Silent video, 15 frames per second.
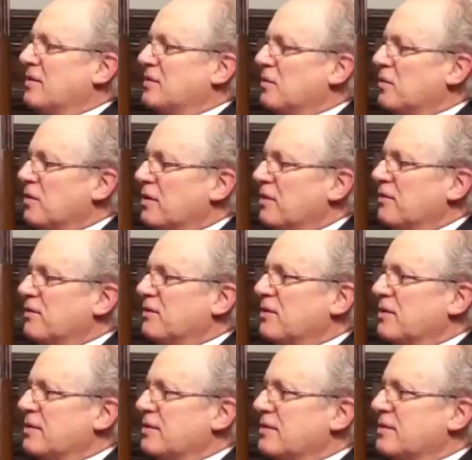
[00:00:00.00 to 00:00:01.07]
It's wonderful.
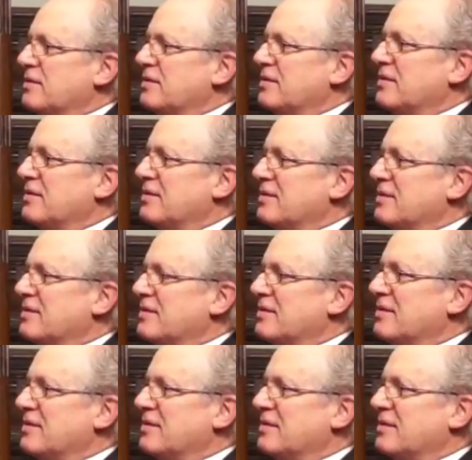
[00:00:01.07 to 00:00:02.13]
It's a long song,
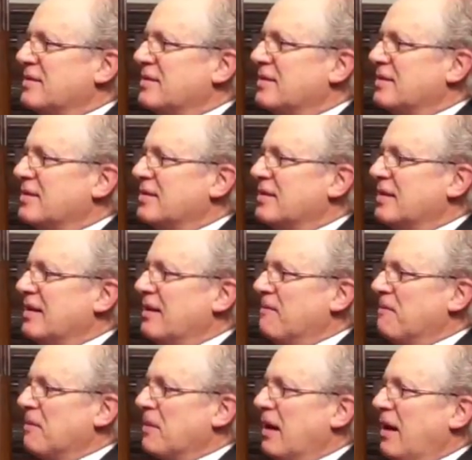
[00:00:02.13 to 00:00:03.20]
but I made it
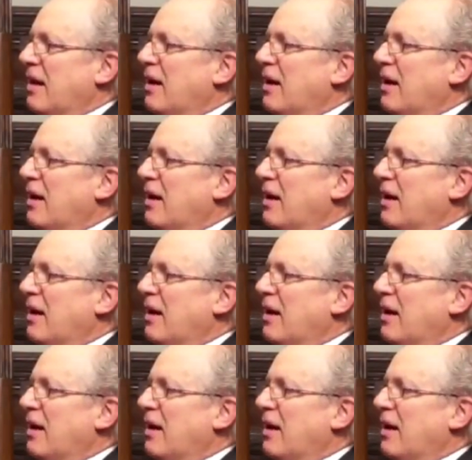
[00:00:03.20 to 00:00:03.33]
short.